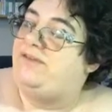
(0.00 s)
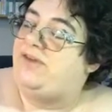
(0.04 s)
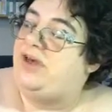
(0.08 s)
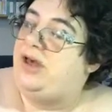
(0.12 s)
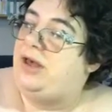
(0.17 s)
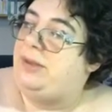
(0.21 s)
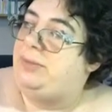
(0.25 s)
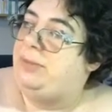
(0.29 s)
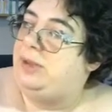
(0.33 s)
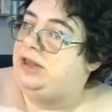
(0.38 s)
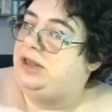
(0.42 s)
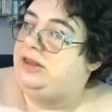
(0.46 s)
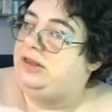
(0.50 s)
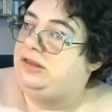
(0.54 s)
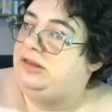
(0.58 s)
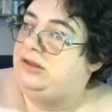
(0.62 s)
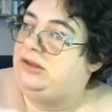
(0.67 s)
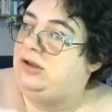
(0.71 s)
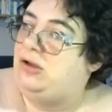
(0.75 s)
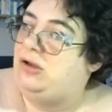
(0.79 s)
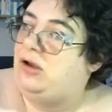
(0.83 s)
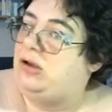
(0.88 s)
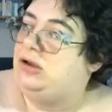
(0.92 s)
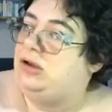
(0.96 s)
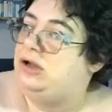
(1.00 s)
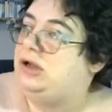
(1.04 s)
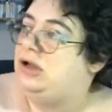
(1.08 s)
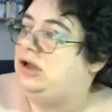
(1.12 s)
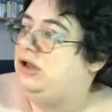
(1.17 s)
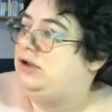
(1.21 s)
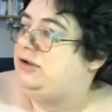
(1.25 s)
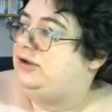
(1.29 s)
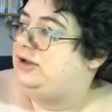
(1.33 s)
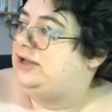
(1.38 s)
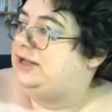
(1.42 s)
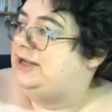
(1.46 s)
gotten a
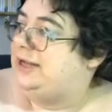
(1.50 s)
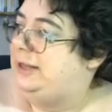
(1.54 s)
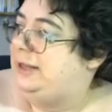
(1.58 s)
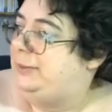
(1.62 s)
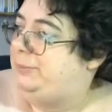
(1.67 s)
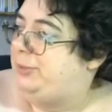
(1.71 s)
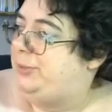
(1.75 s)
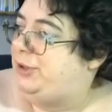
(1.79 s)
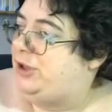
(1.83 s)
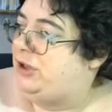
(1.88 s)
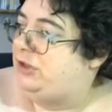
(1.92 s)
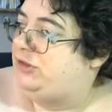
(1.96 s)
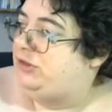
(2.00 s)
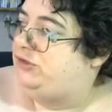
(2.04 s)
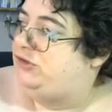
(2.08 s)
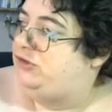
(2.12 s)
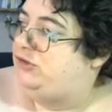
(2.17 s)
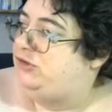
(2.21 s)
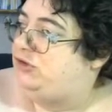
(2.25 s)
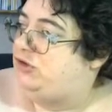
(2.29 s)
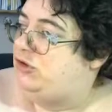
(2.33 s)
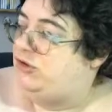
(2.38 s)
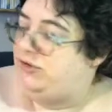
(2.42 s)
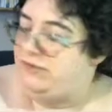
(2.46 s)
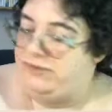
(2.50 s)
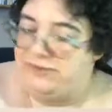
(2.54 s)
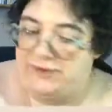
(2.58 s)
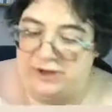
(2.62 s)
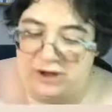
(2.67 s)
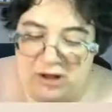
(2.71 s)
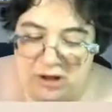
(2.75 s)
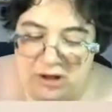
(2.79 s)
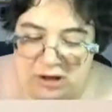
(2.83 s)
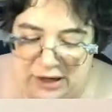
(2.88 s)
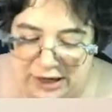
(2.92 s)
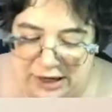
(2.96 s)
load of clip arts of
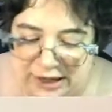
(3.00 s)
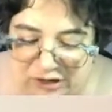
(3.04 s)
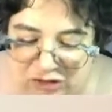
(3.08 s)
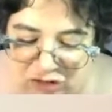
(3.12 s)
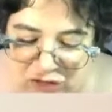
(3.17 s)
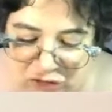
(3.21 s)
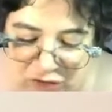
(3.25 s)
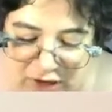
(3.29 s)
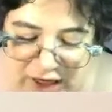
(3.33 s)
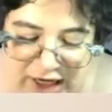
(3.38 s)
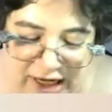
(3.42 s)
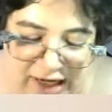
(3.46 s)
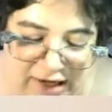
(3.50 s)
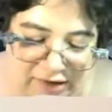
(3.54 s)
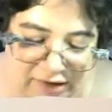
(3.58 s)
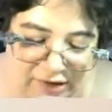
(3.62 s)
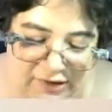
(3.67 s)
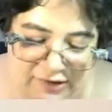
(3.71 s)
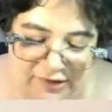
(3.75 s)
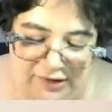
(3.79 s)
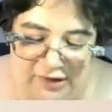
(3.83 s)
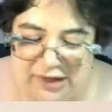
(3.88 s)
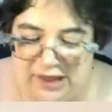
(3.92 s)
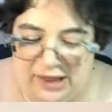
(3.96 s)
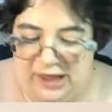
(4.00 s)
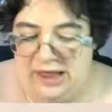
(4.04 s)
gnarly trees.